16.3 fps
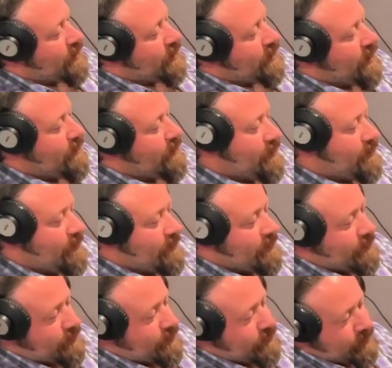show to
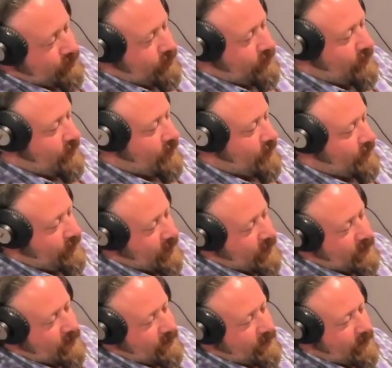the
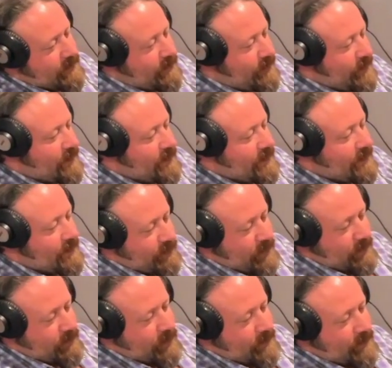venue and the event and the
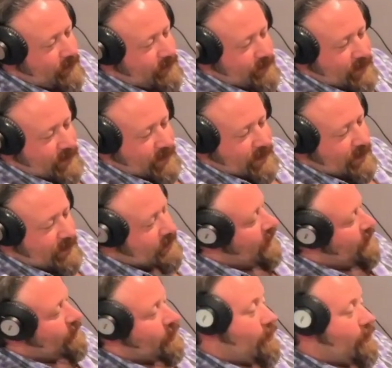people, and it's a
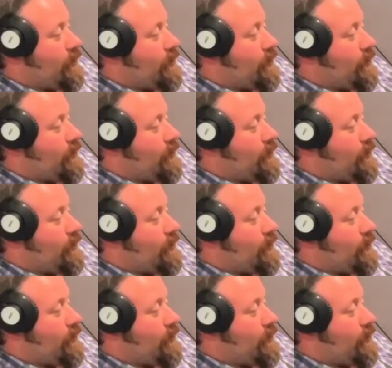lot more